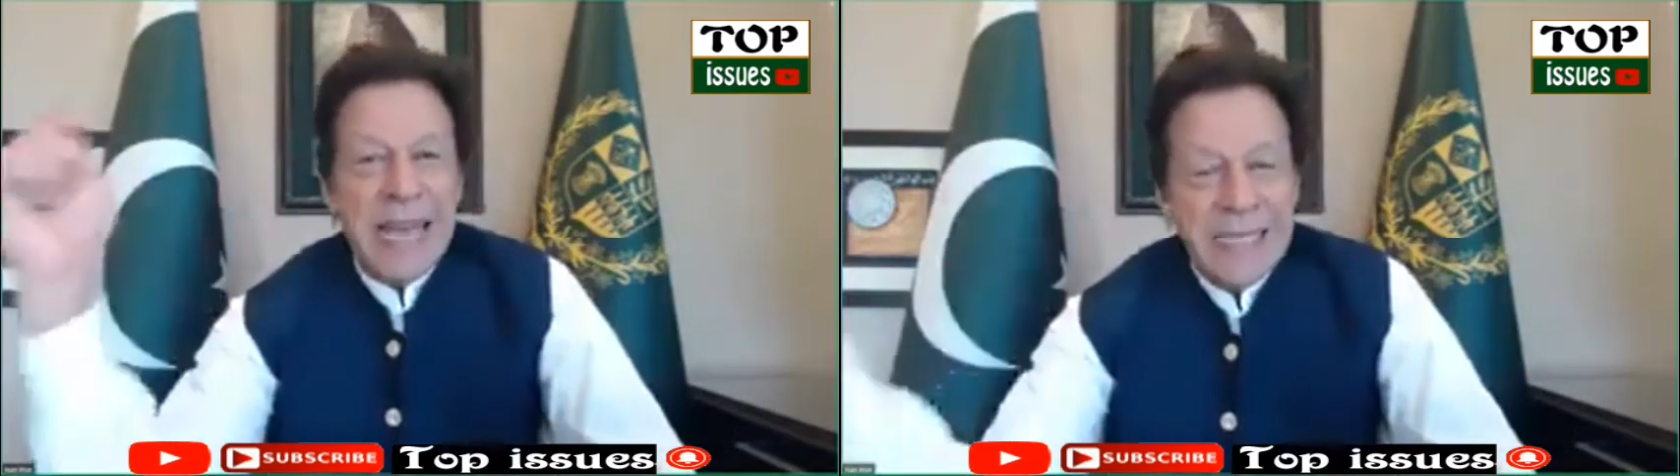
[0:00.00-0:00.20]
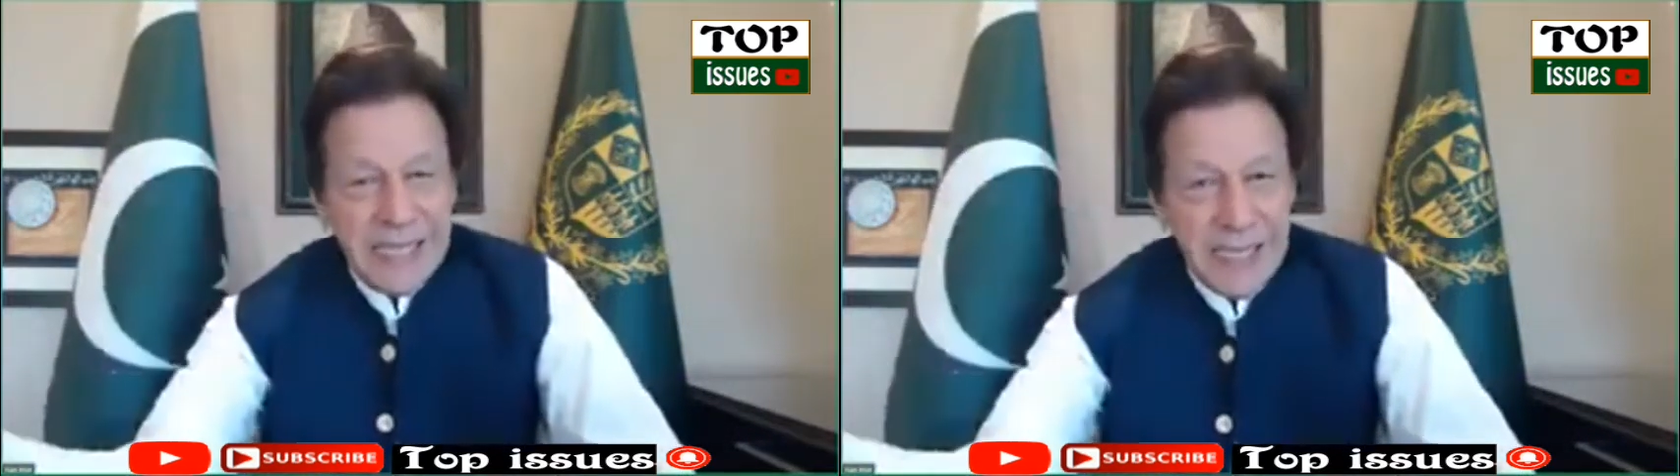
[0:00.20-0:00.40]

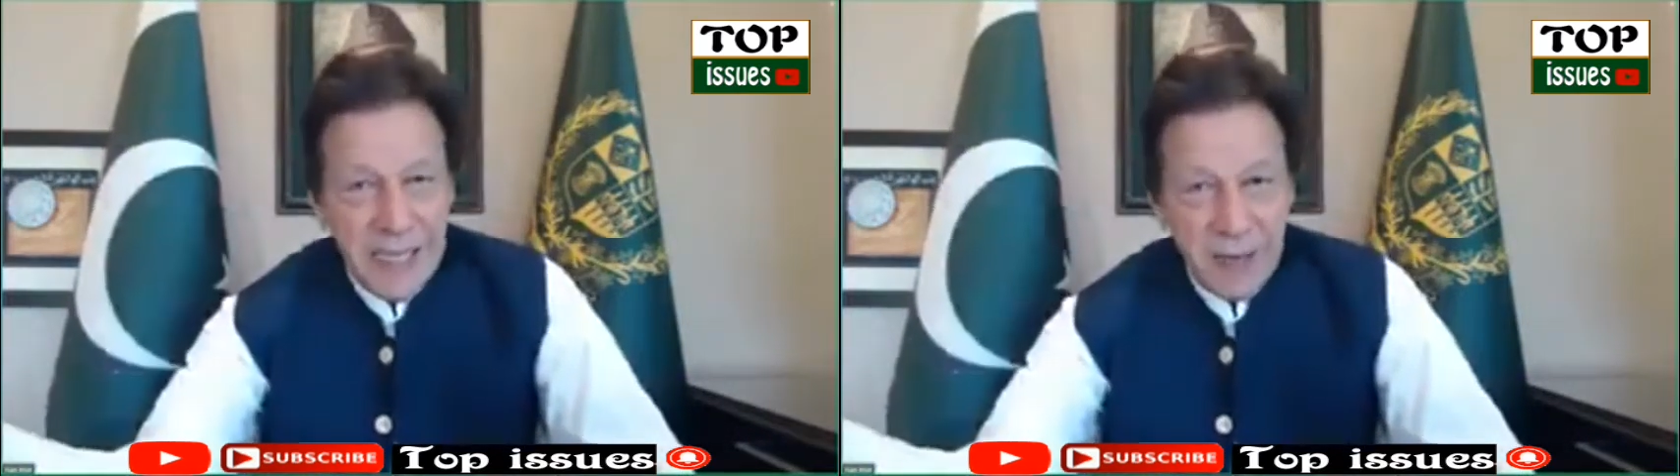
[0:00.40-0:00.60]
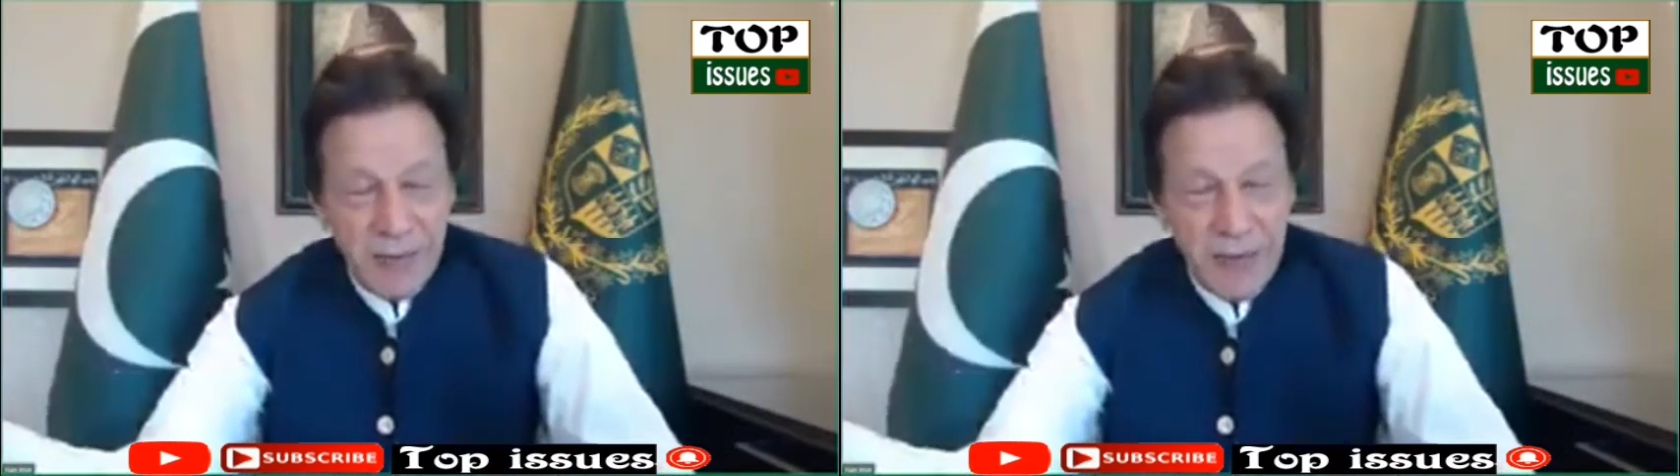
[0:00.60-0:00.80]
as they
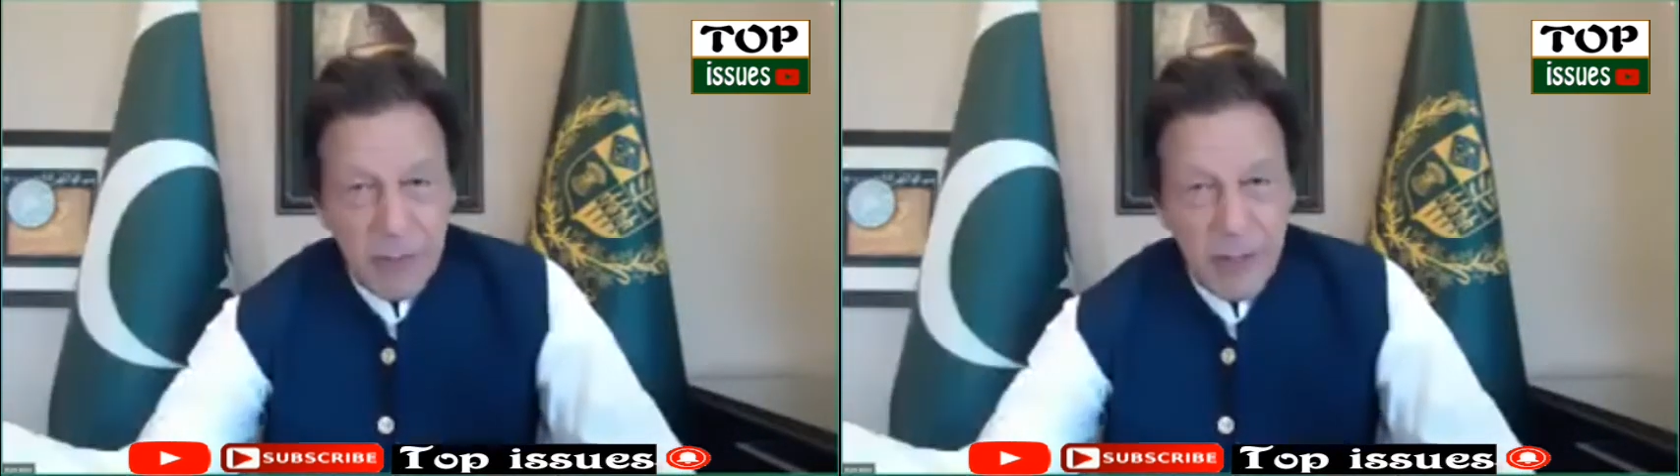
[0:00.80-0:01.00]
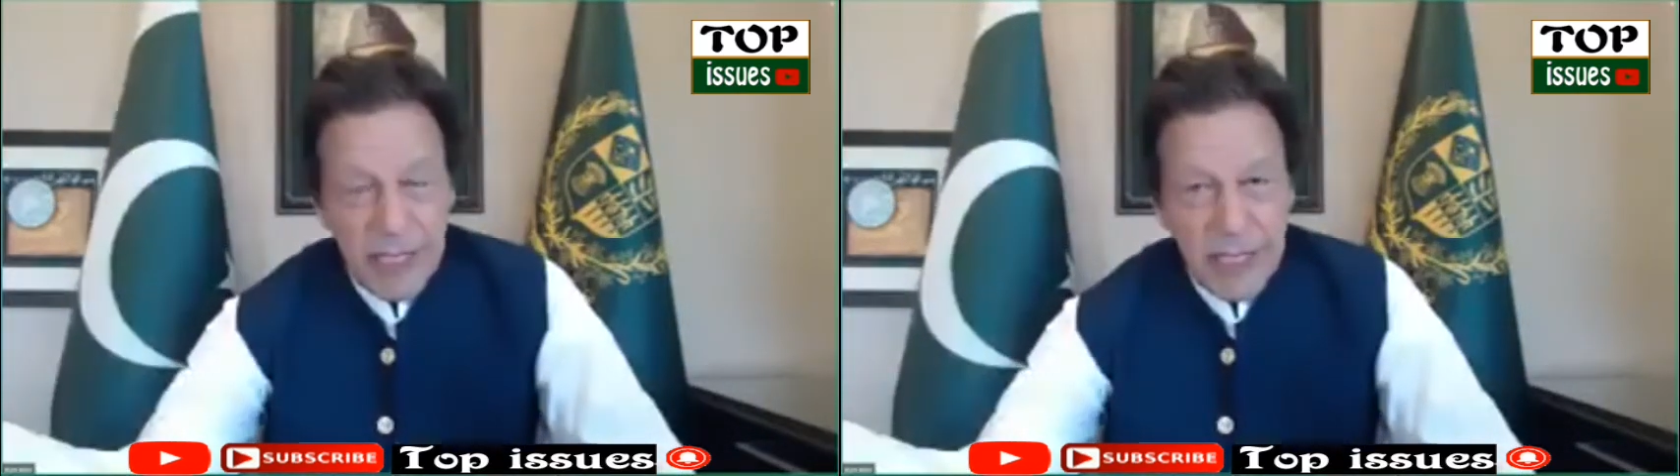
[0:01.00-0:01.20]
did in
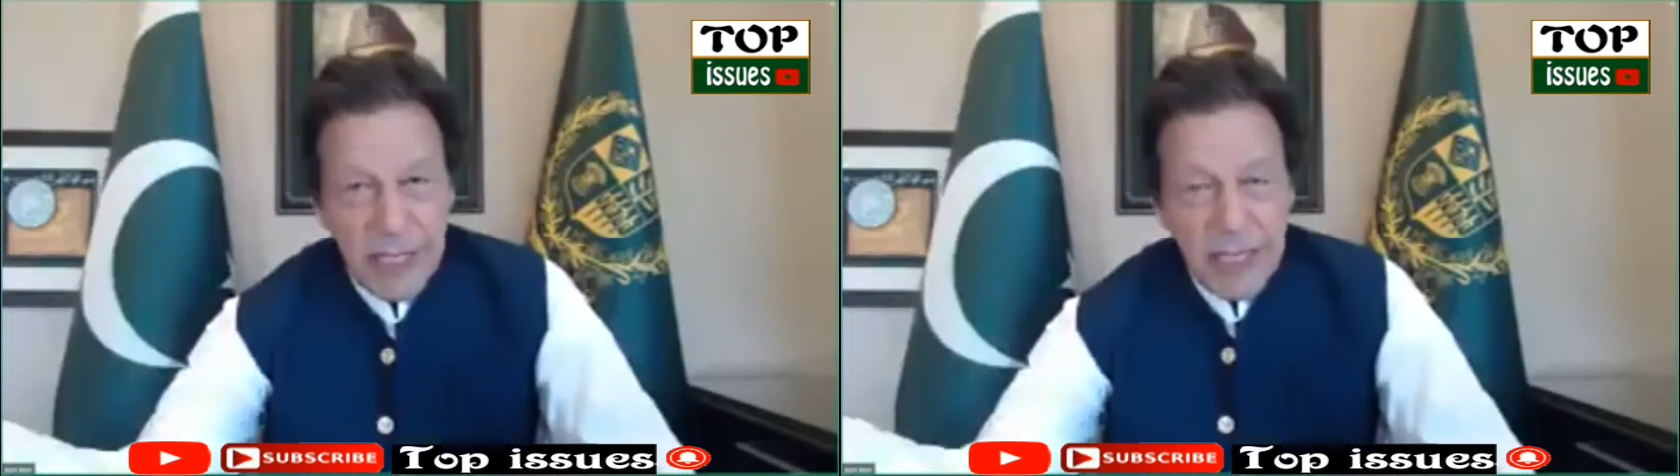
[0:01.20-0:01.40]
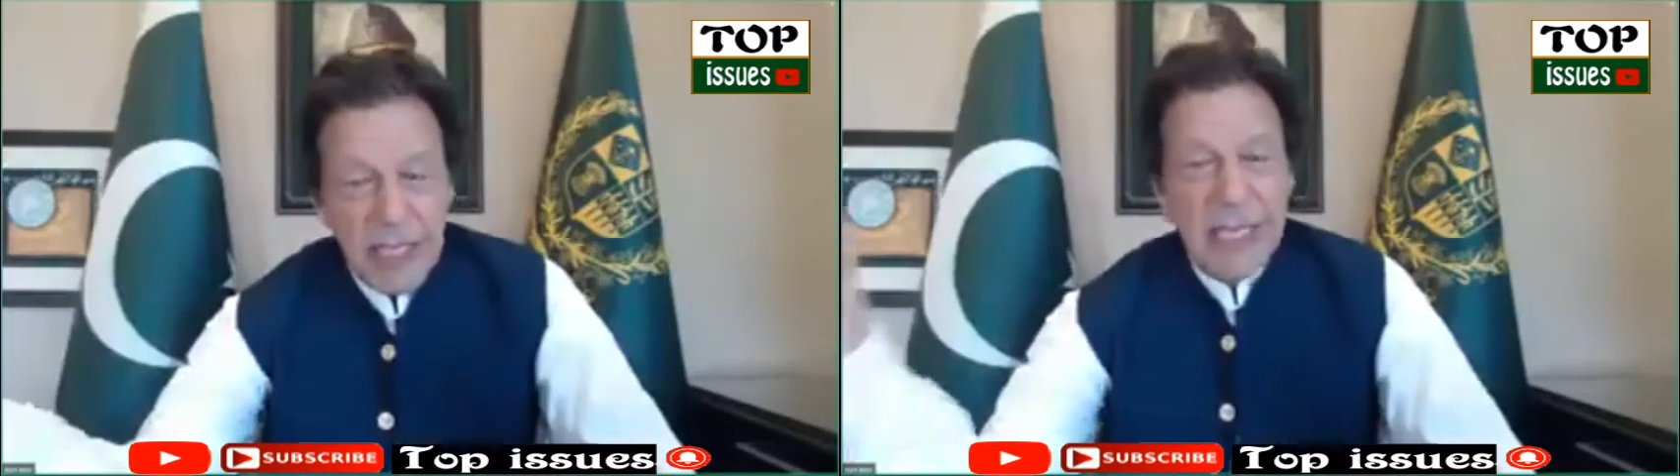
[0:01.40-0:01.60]
February,